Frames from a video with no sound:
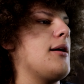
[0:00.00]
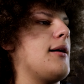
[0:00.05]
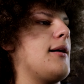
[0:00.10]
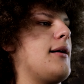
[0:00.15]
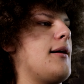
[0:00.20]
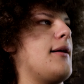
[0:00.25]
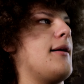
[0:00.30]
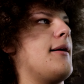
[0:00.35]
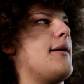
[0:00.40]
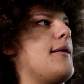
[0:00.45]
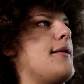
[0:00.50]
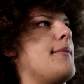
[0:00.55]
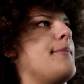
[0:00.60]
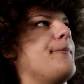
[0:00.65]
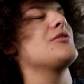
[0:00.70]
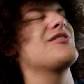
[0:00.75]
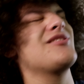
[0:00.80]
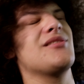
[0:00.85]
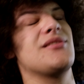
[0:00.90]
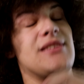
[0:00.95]

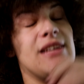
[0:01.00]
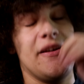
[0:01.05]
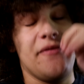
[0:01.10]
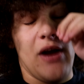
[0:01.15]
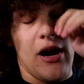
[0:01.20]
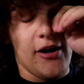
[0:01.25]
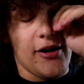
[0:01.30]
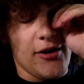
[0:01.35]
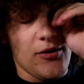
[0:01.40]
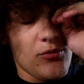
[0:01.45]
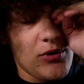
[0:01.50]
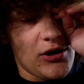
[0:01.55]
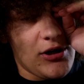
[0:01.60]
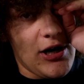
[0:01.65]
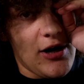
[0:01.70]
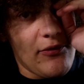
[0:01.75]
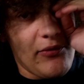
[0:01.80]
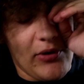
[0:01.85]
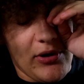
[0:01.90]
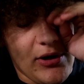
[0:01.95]
Just to see if I can
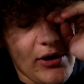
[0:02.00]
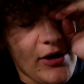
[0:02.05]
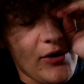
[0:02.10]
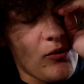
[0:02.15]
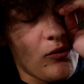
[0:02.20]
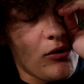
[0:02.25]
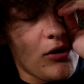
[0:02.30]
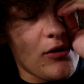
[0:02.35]
recover and